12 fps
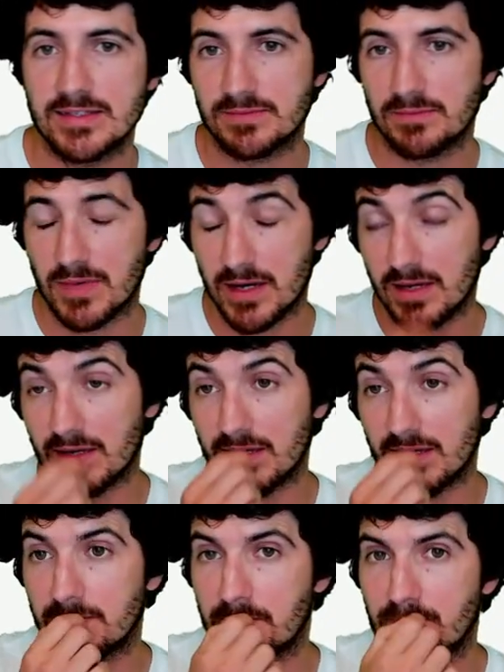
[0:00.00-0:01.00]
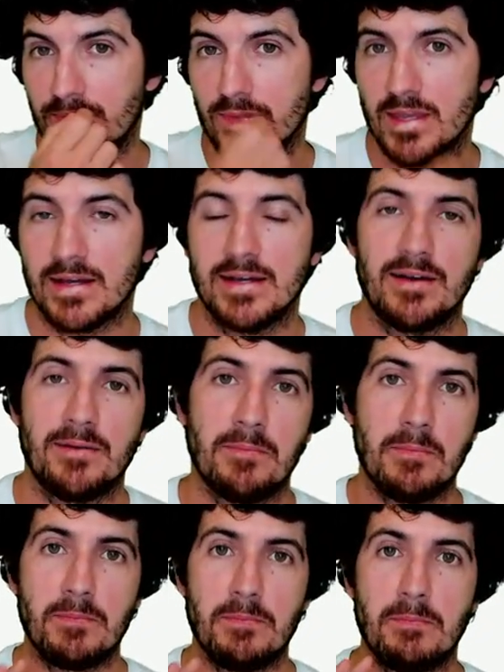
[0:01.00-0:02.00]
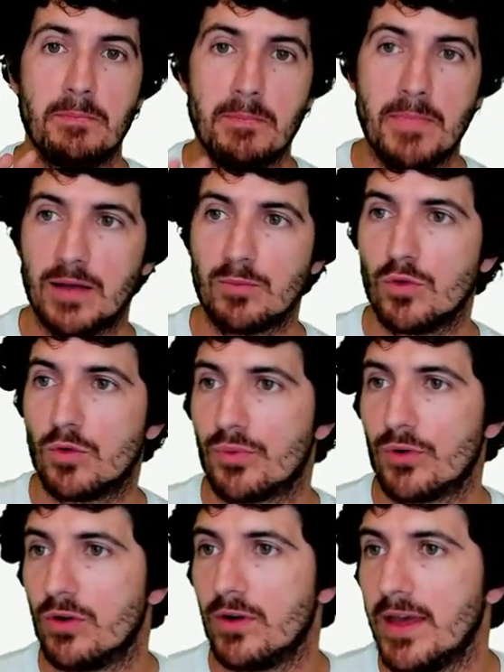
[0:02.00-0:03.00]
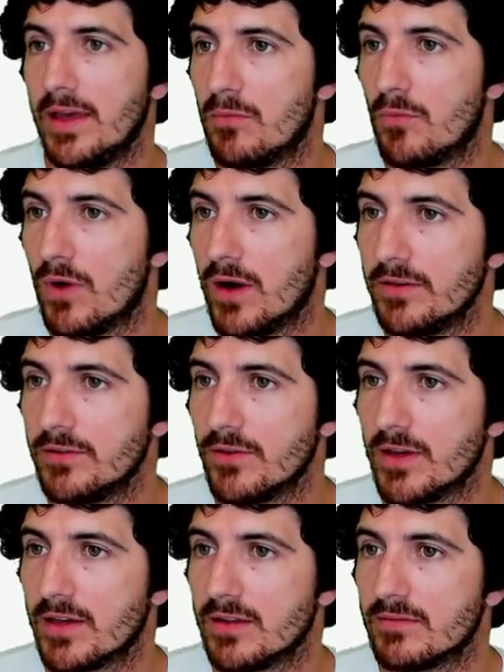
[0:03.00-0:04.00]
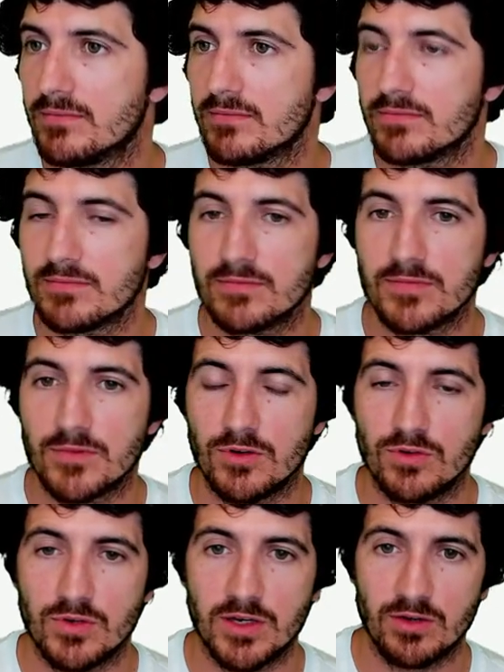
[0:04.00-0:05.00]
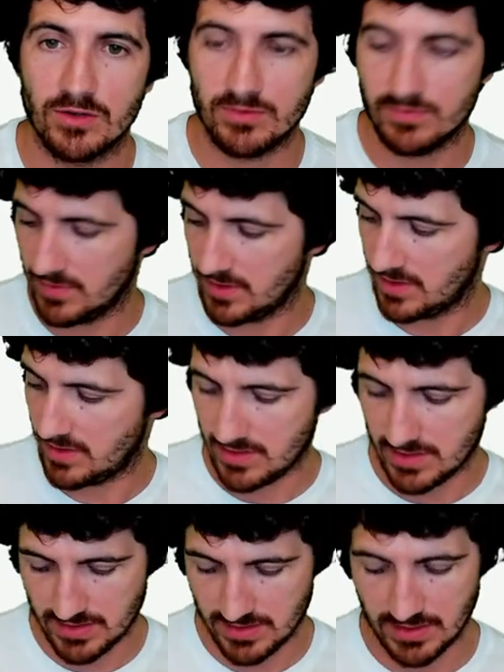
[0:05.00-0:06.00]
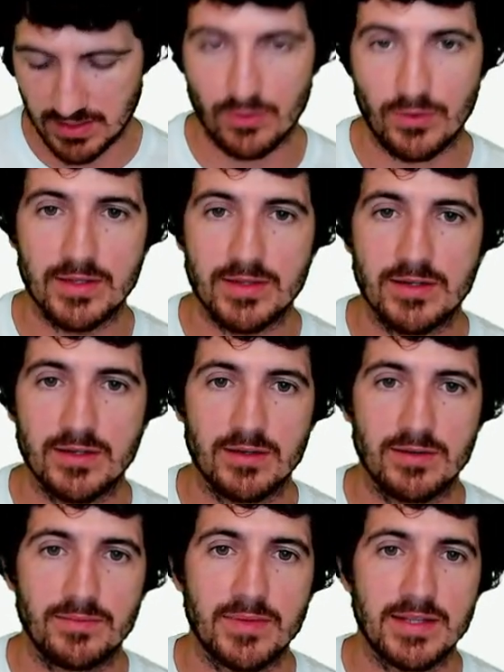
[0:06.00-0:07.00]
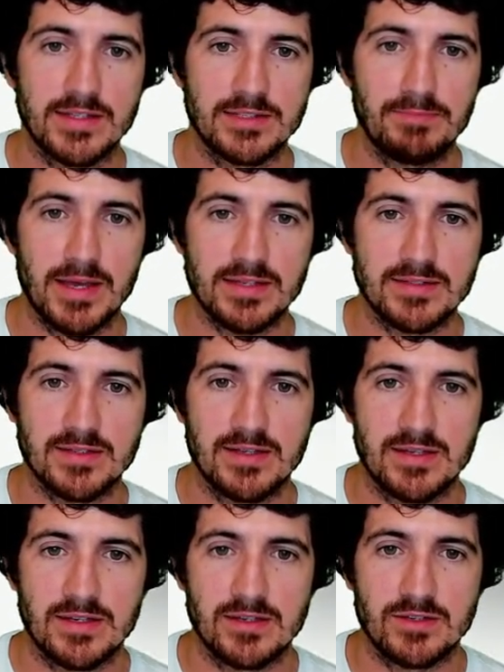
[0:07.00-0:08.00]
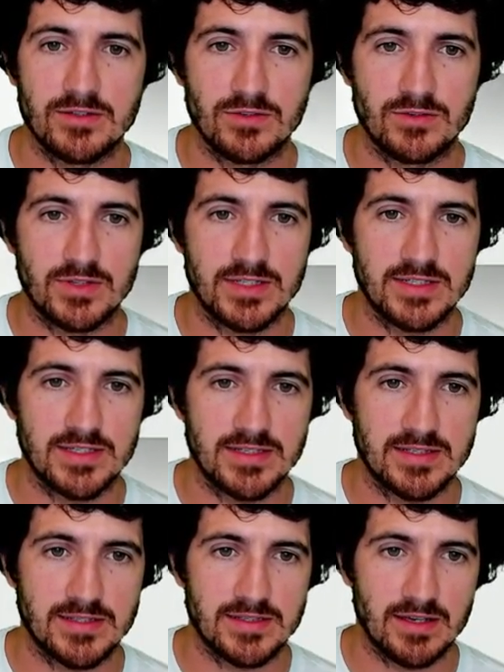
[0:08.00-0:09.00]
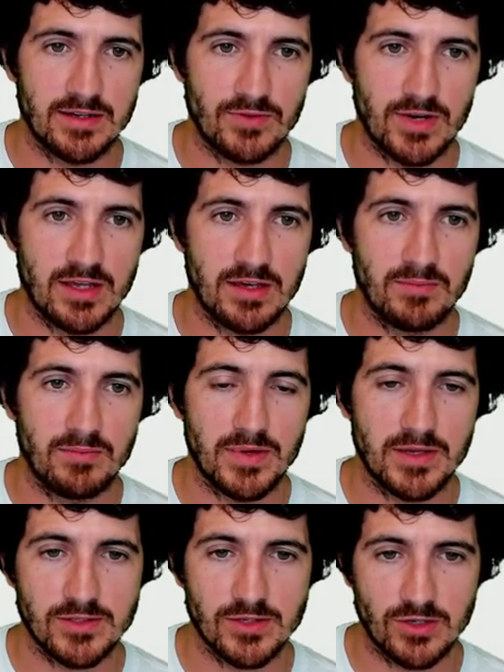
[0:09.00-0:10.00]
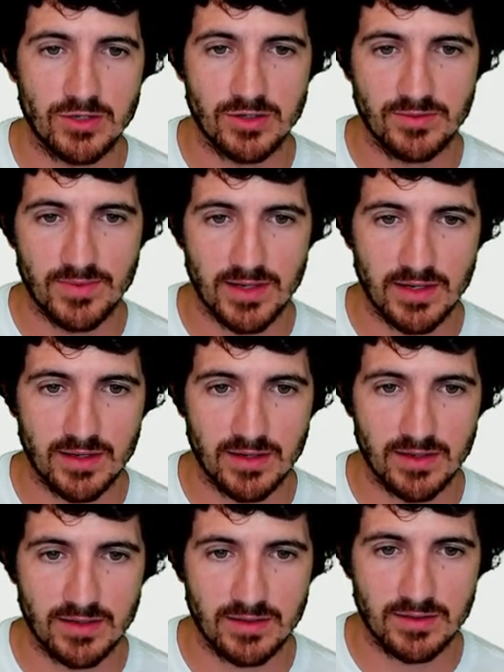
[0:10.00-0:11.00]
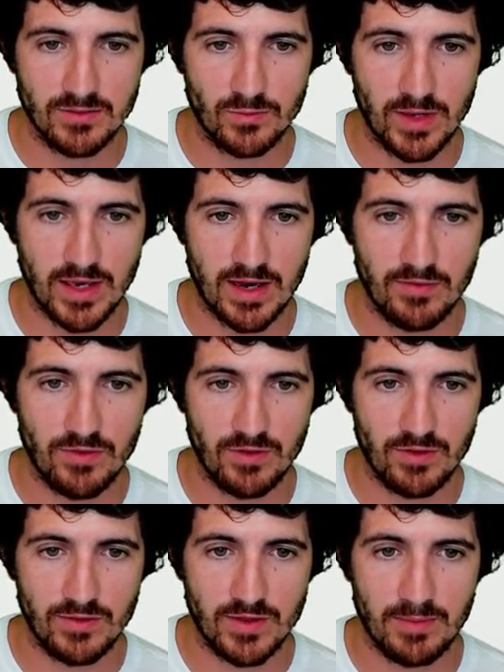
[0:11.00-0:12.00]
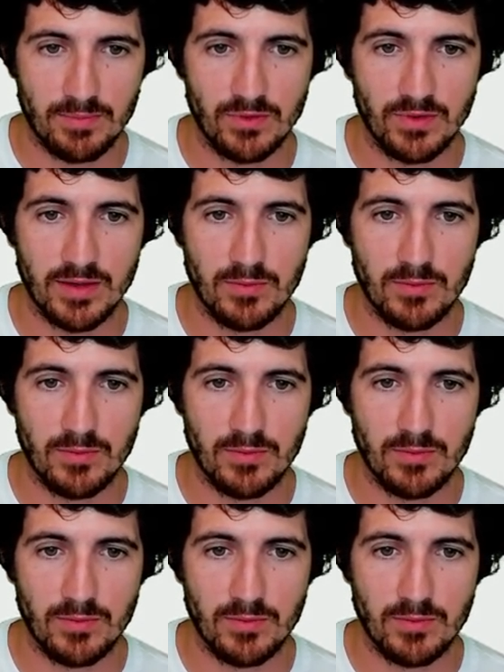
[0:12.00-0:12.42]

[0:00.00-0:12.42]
is my MacBook Pro M1, so I can go here and take a look at the specs. So this is running Big Sur, and we have the Apple